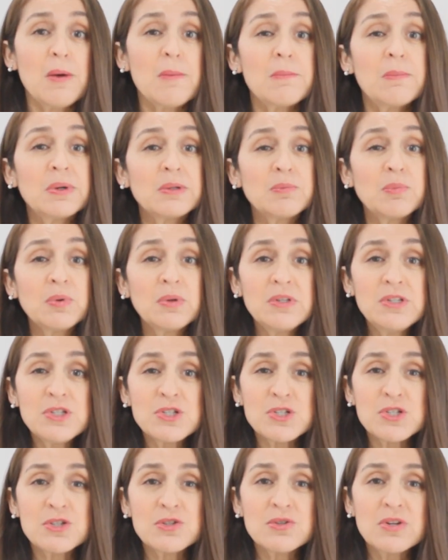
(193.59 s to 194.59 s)
But
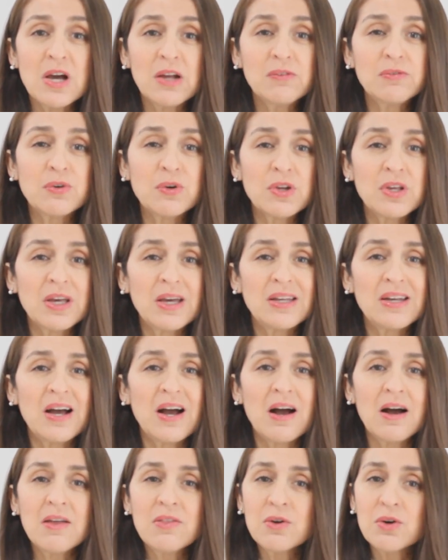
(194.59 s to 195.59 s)
please do not forget
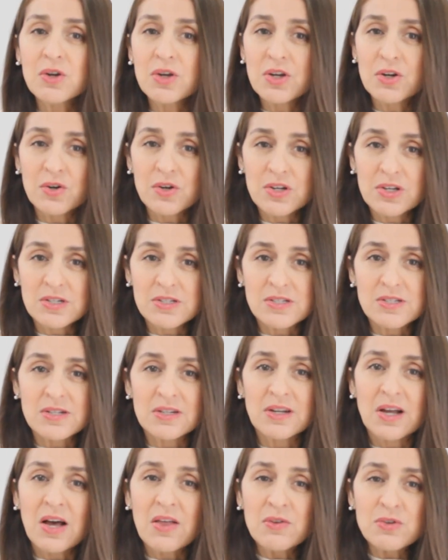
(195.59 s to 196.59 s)
other areas
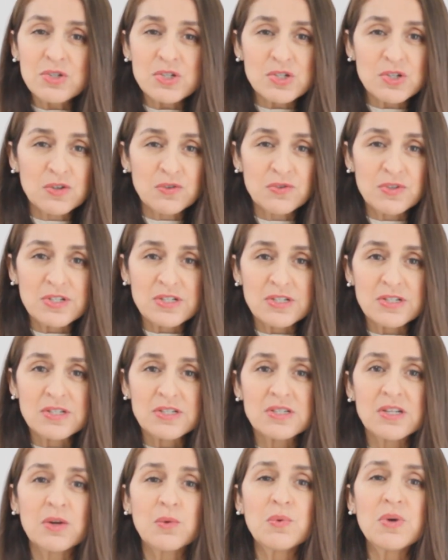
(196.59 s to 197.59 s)
and other surfaces
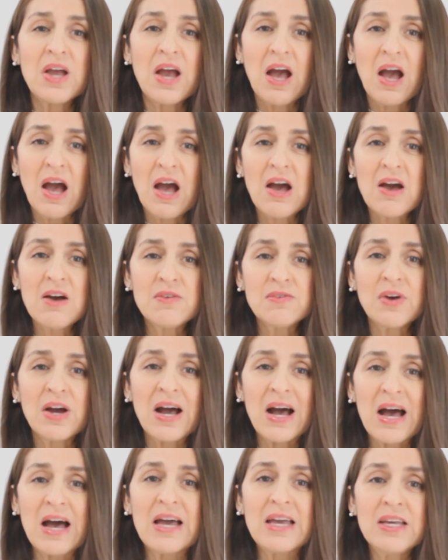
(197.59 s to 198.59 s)
that we have
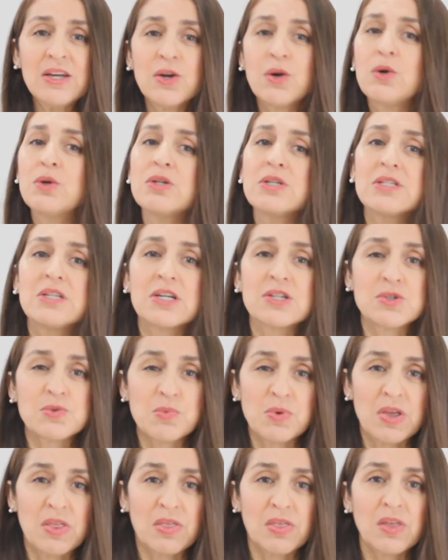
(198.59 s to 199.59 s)
high contact
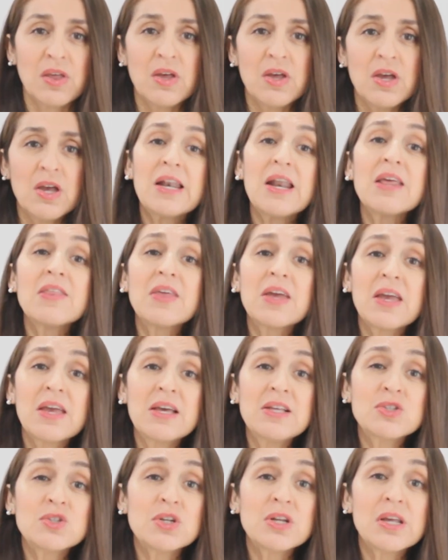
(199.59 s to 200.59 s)
with, like the
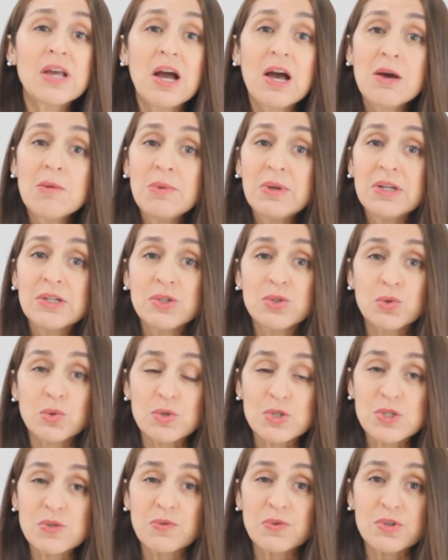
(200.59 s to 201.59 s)
kitchen cabinet
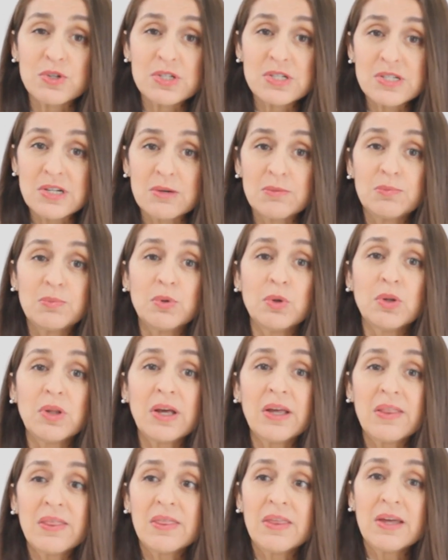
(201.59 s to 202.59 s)
doors, for example,
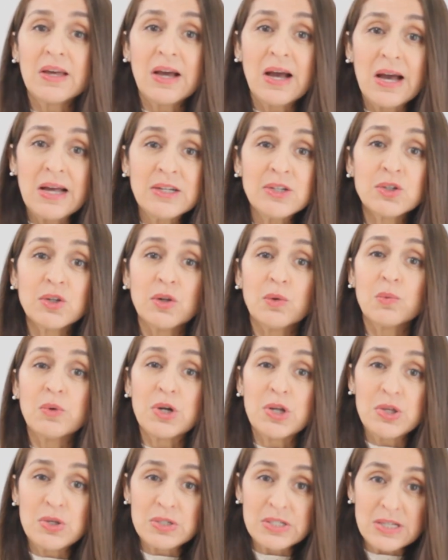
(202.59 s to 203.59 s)
and the handle where
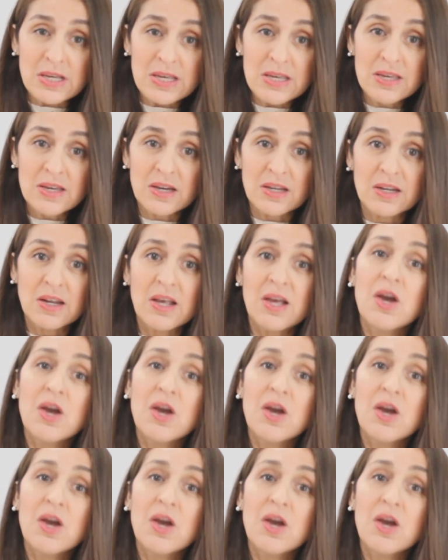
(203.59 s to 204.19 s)
you take it,